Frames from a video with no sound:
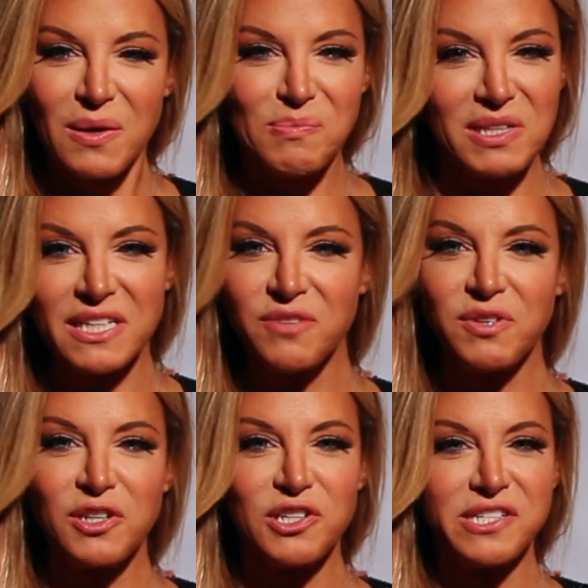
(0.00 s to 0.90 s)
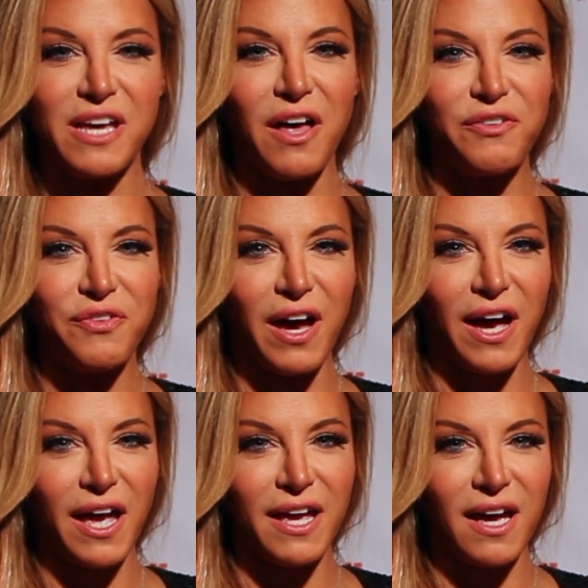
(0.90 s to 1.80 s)
believe in yourself.
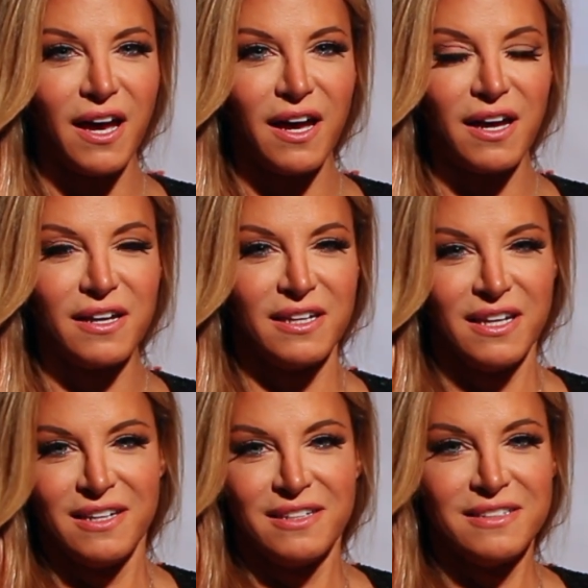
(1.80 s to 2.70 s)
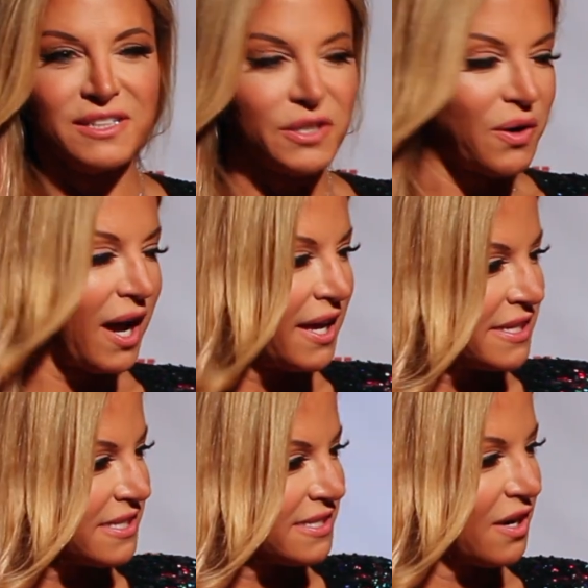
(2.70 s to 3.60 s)
I. Uh, you know, I had
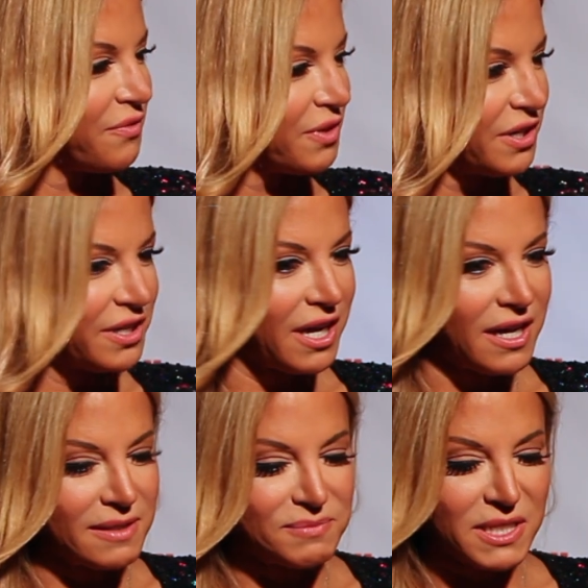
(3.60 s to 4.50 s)
discovered um,